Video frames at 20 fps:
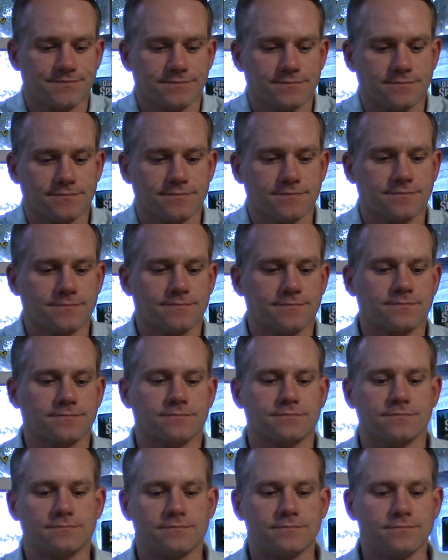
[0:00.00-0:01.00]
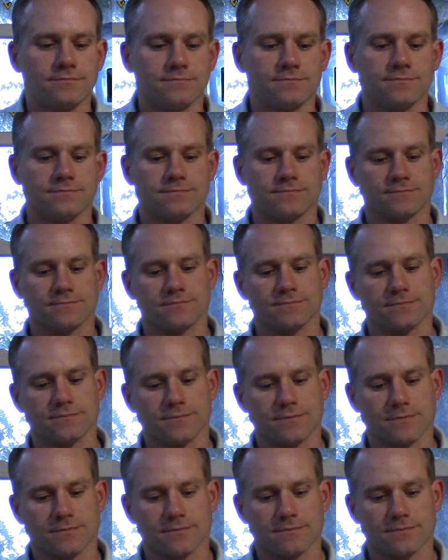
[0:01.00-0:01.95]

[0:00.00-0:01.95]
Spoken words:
Nobody speaks.